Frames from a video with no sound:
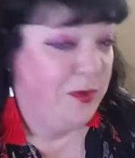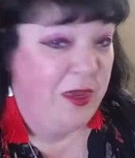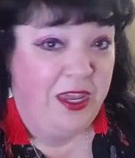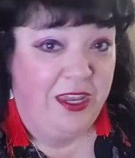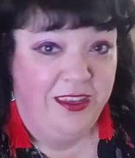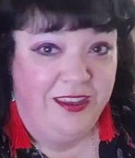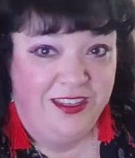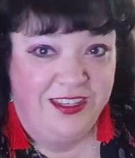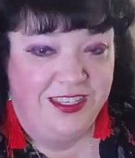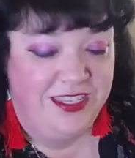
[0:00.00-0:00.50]
my
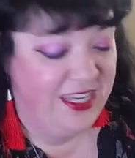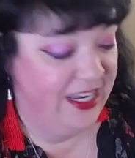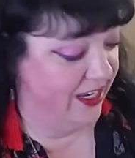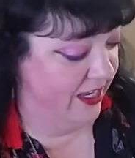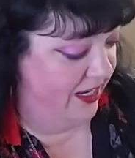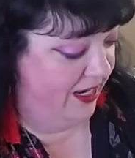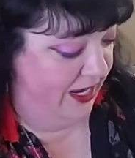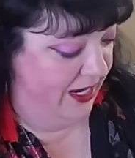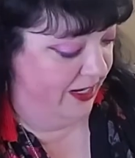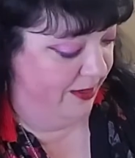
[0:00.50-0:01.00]

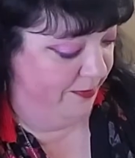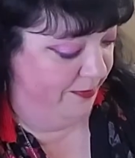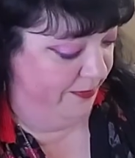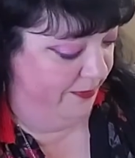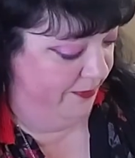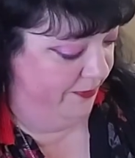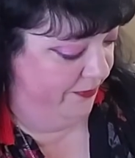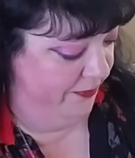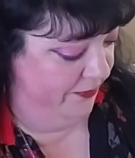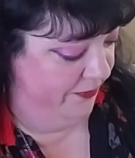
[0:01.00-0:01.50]
second item.
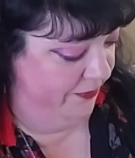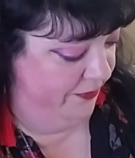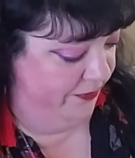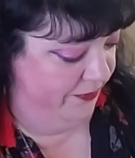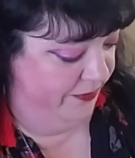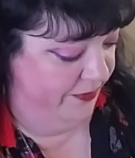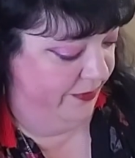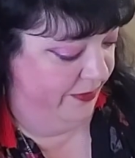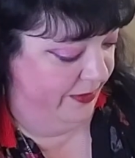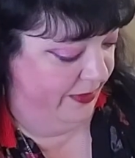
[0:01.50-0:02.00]

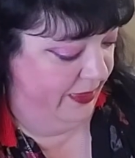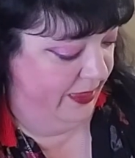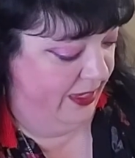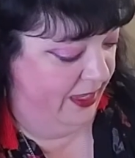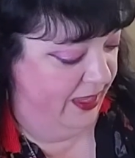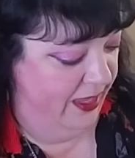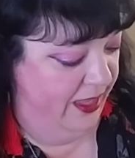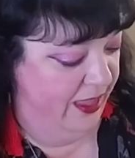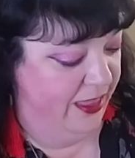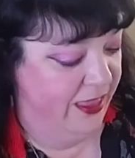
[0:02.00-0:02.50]

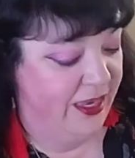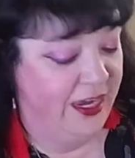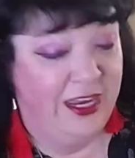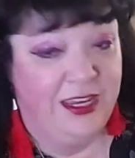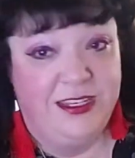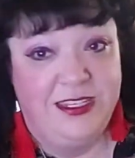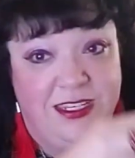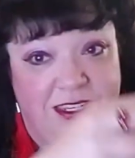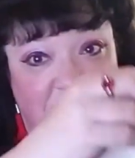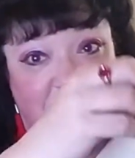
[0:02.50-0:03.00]
The
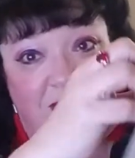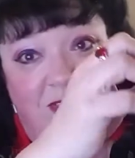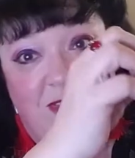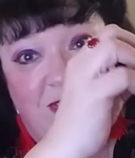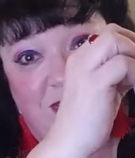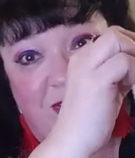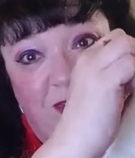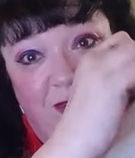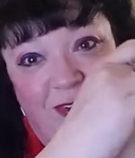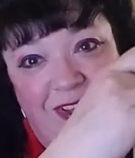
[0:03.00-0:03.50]
next is
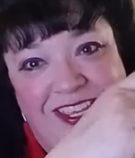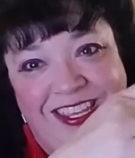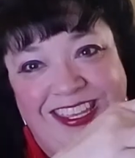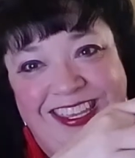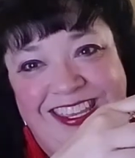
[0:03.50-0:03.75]
also